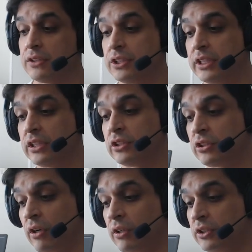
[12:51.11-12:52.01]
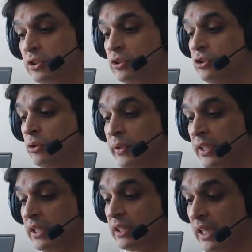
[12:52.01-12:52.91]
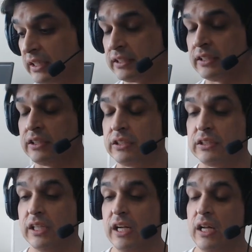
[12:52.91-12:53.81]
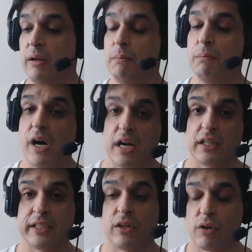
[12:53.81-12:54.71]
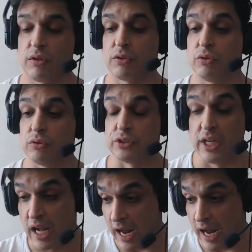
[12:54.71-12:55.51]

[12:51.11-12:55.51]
she starts doing Lexus modeling articles.